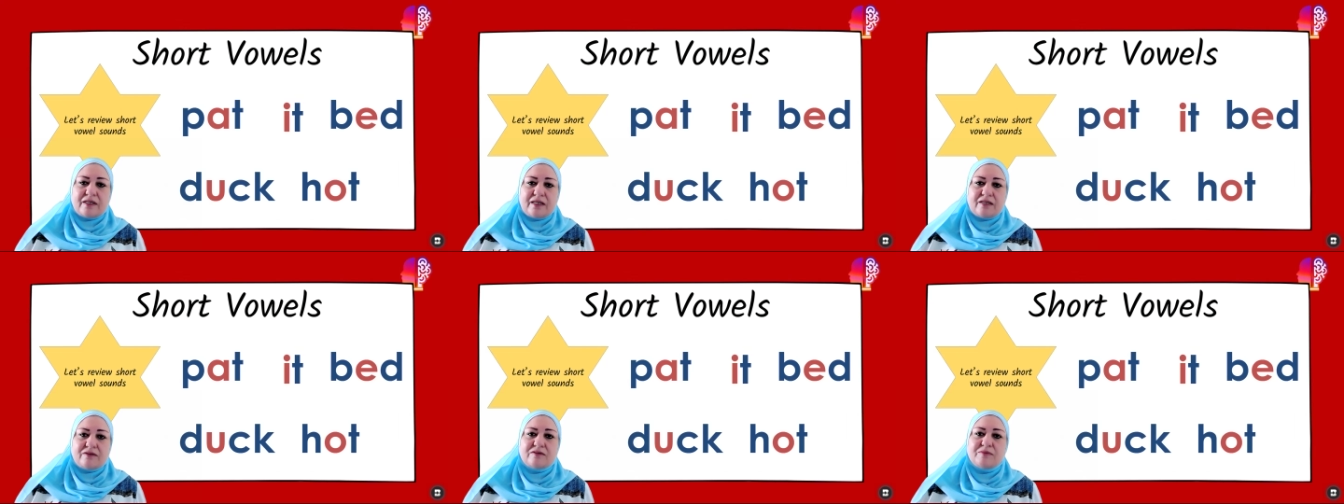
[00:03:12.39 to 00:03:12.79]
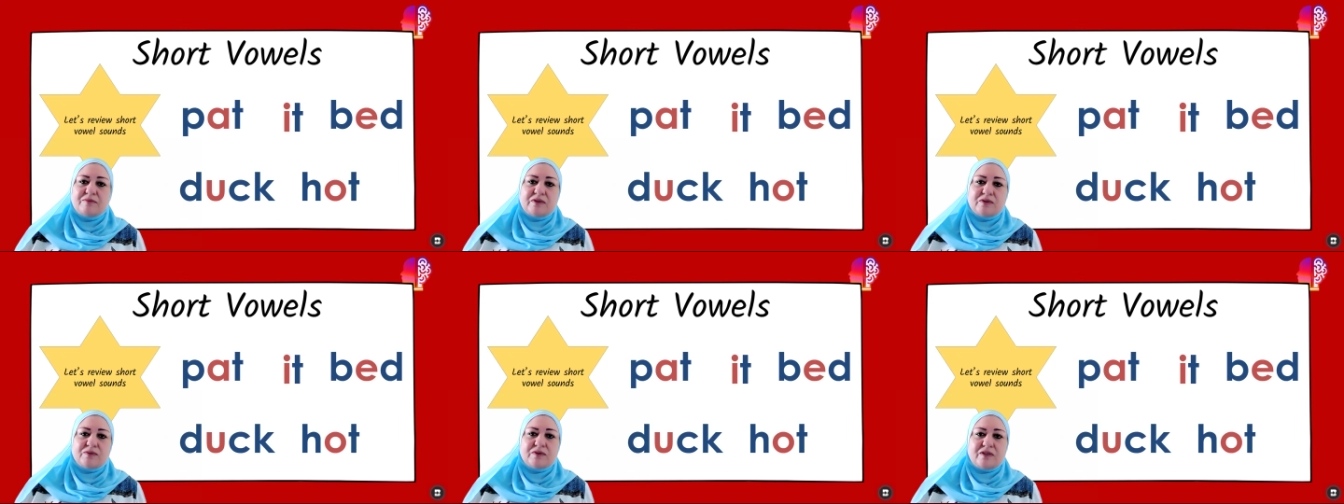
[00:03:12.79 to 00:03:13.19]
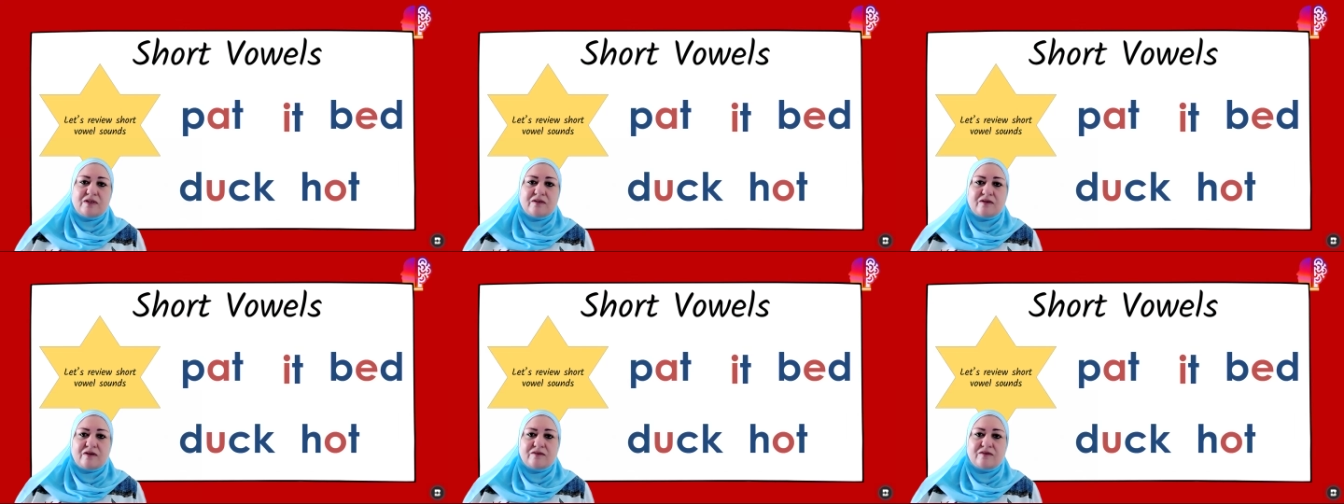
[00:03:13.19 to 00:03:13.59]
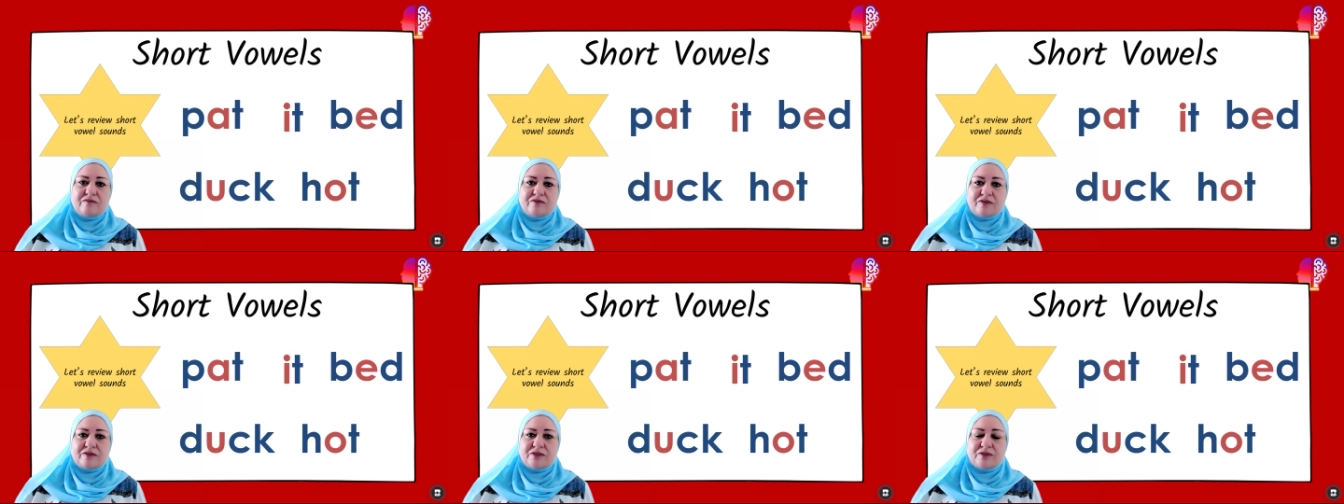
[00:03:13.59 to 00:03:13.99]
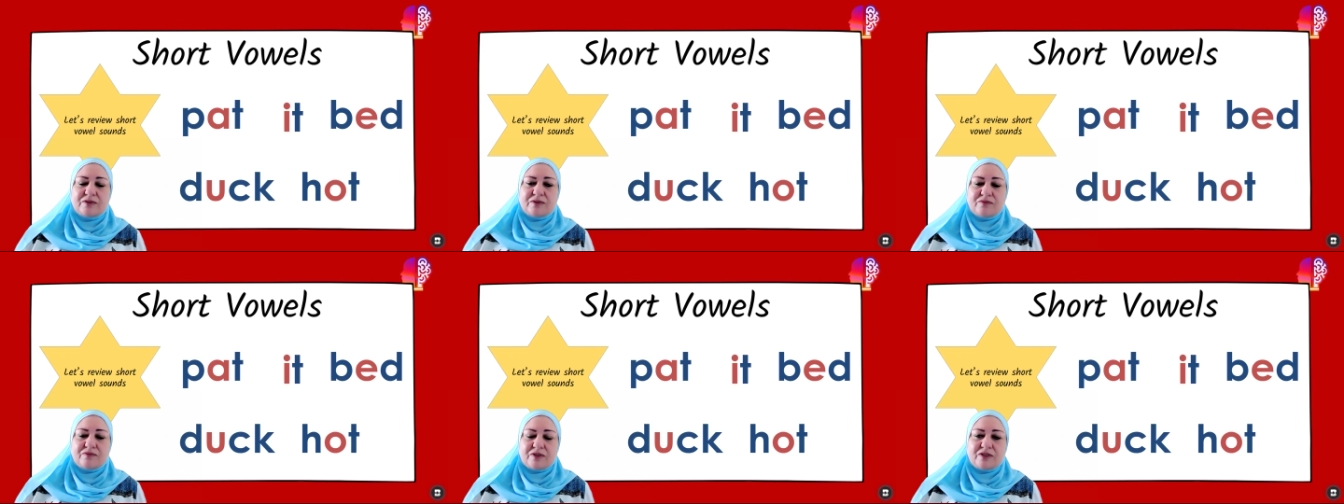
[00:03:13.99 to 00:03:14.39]
And I will be doing another
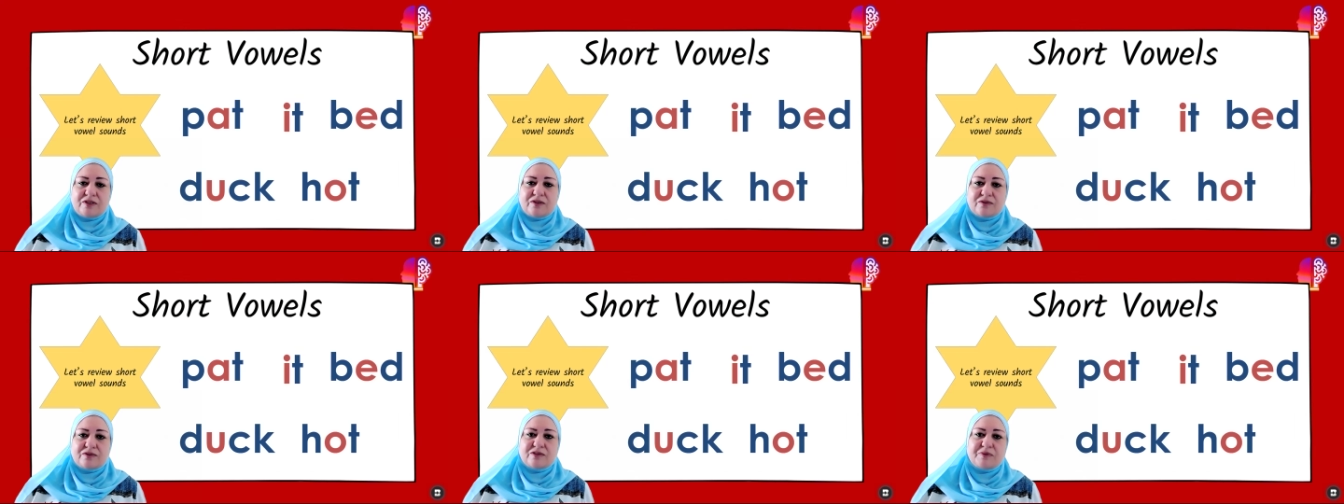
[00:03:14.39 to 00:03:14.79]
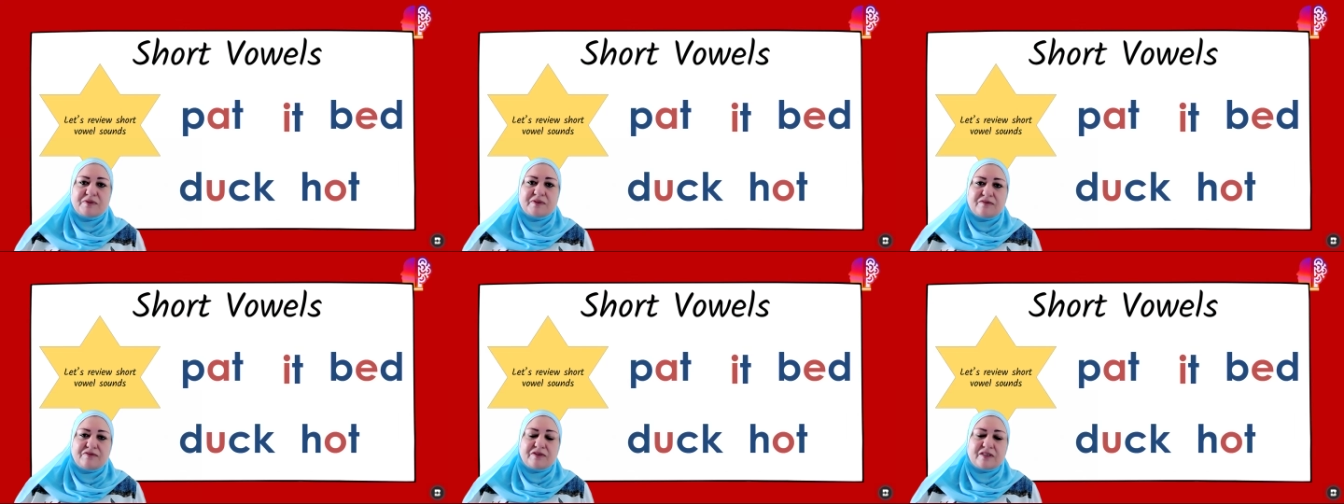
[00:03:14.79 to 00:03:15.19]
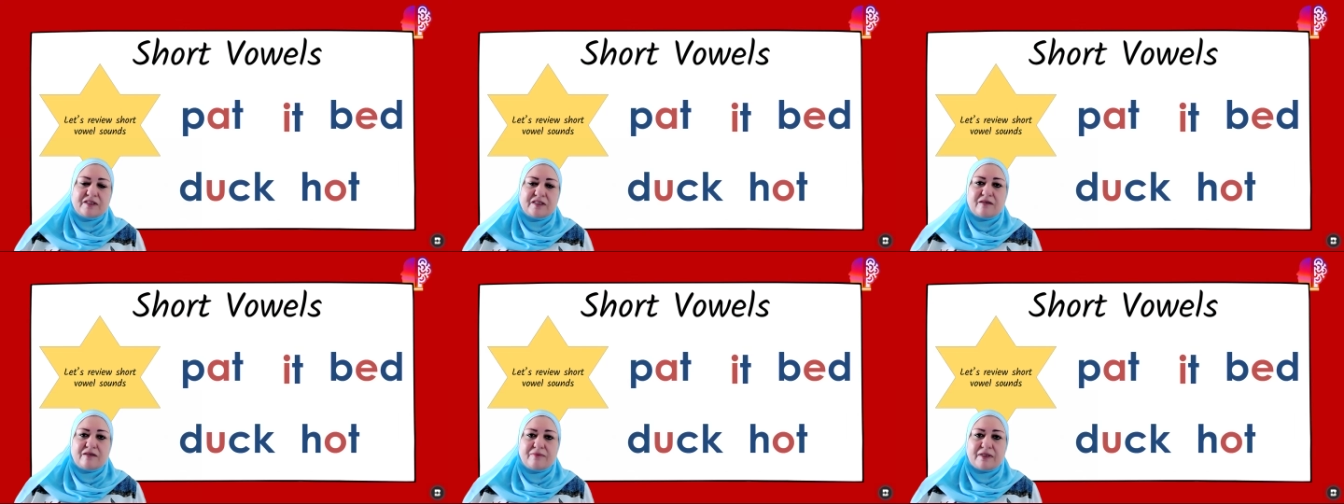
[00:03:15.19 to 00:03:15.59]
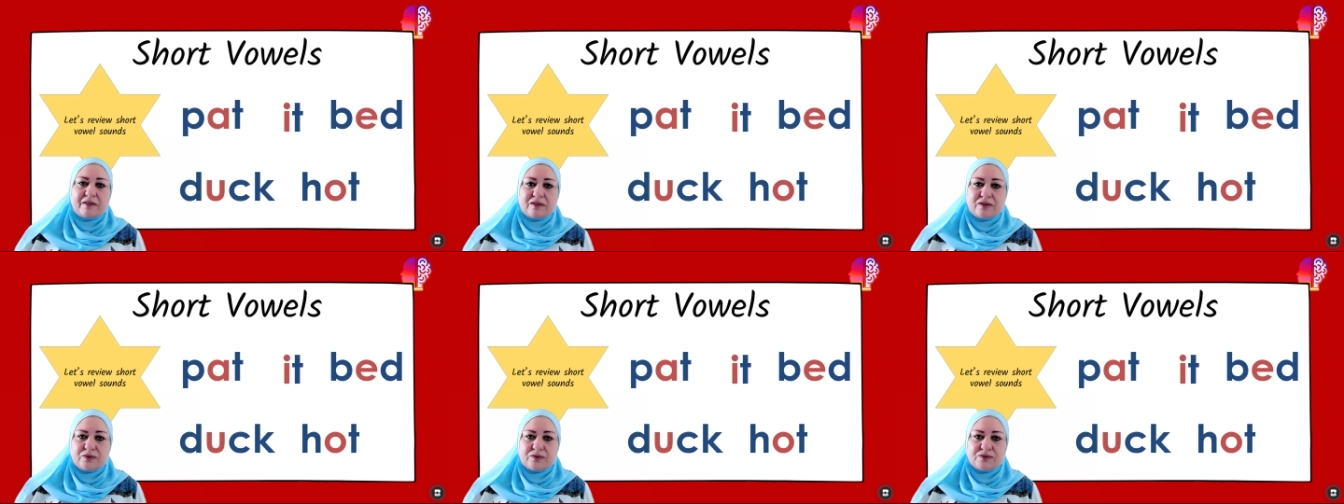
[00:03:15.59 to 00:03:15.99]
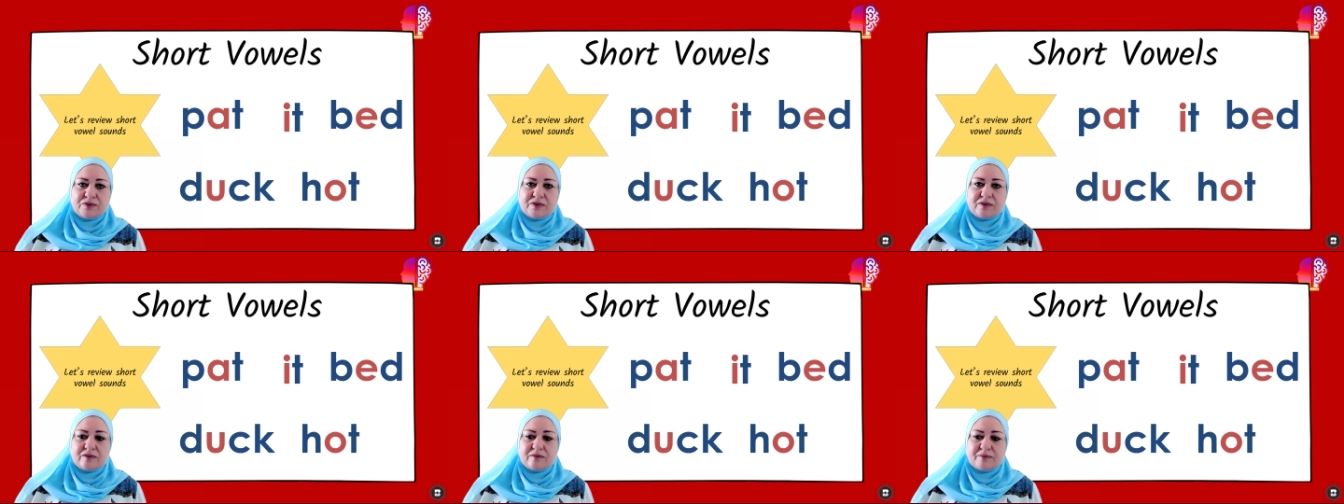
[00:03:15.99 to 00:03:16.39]
video specifically about
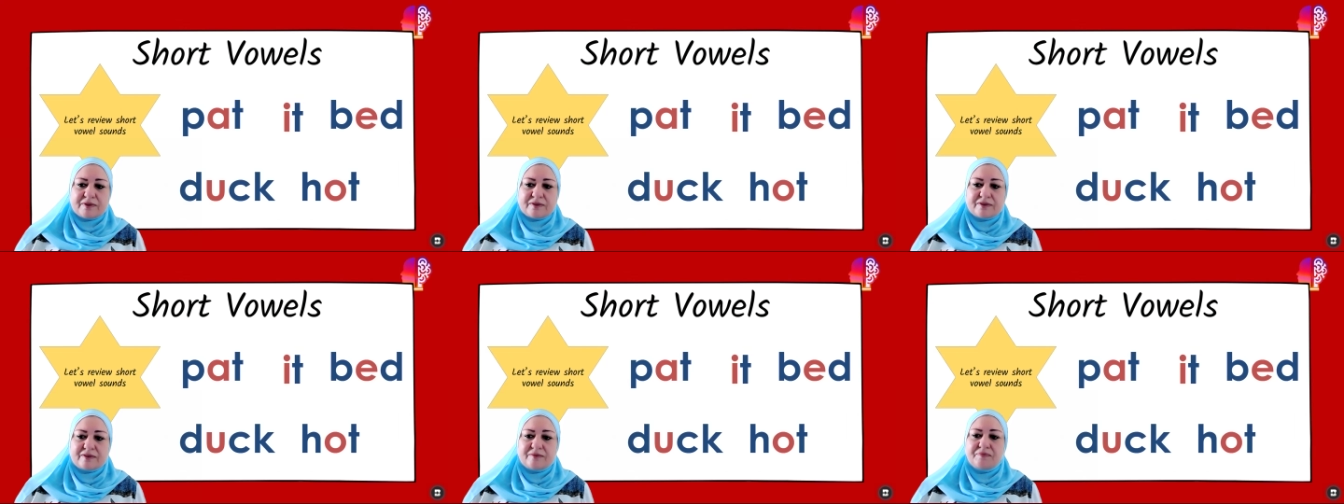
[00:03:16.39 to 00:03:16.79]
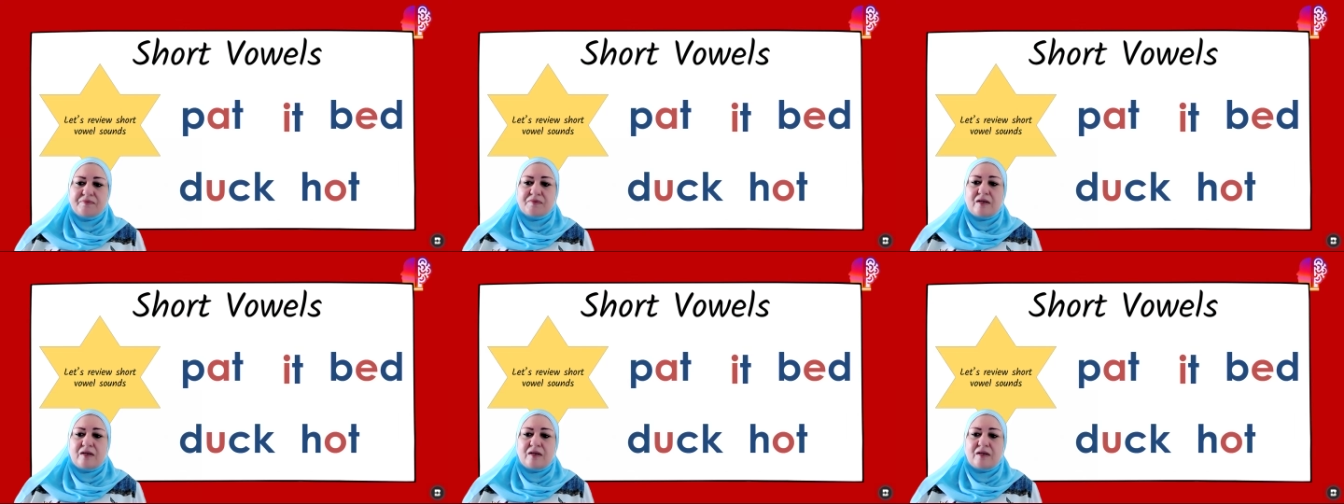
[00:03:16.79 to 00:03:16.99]
closed syllables.